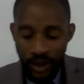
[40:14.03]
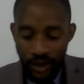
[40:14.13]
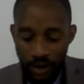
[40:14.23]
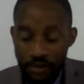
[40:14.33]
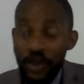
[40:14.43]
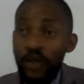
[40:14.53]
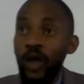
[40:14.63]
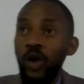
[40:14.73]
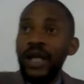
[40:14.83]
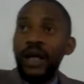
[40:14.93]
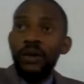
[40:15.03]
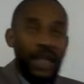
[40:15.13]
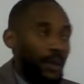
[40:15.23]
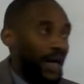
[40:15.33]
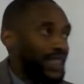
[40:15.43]
the fear of the Lord, like
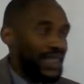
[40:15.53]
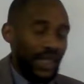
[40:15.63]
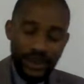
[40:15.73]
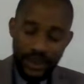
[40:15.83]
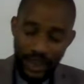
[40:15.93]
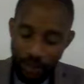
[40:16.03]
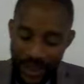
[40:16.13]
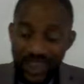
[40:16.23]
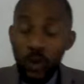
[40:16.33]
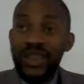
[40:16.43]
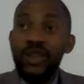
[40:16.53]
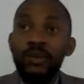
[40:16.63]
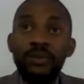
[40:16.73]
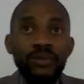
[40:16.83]
Tabani said, it brings wisdom.